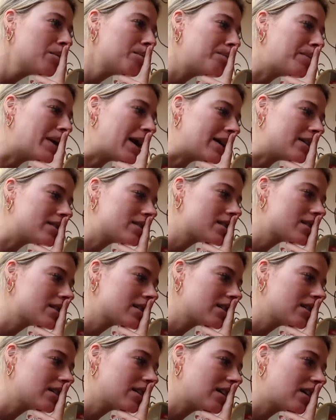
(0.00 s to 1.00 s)
But
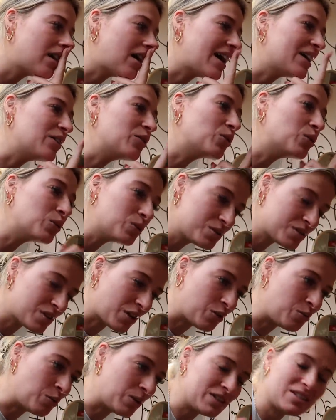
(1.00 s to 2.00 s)
I
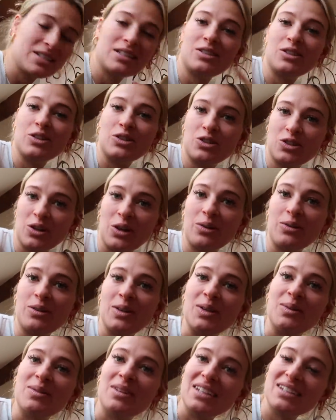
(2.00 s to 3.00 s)
also wanted to show
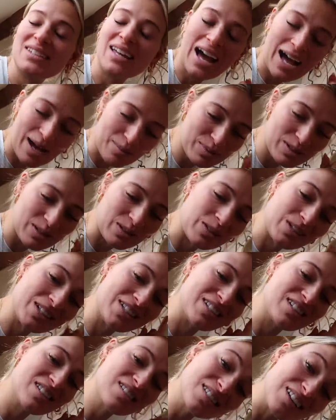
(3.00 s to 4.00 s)
you this absolutely
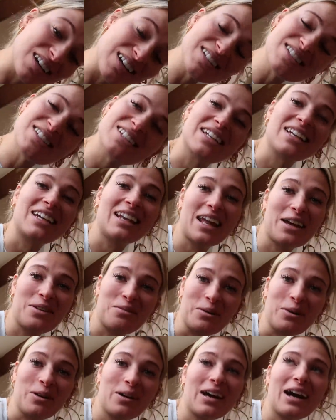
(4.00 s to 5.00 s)
disgusting leg
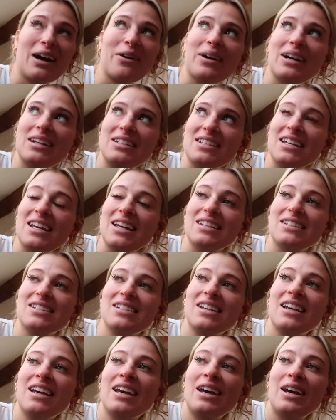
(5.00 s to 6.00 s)
workout I
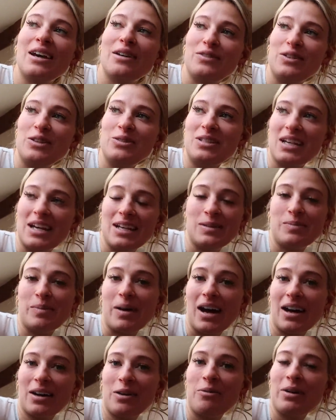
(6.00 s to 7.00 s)
did a few days
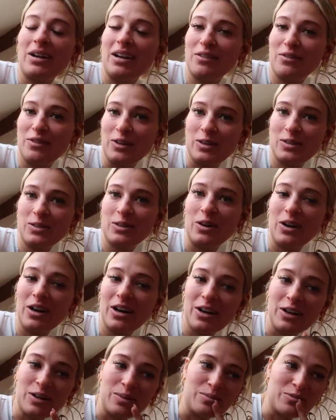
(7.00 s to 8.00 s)
back when I first got
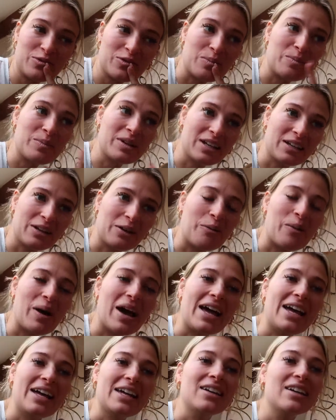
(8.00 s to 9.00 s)
home from being
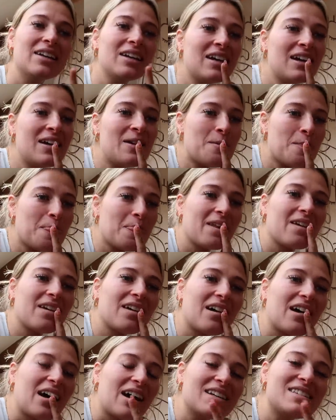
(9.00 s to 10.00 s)
away.
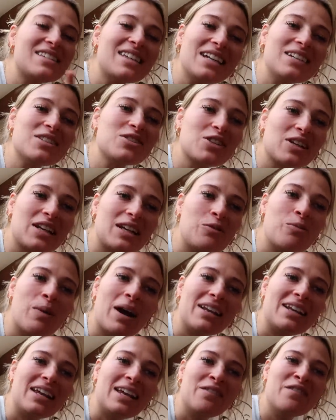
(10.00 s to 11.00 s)
I essentially
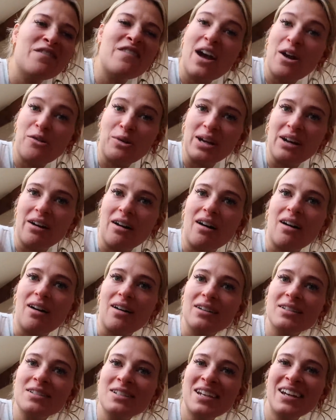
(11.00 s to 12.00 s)
went in very
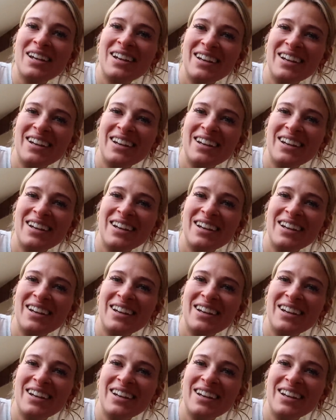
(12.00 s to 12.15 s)
hard,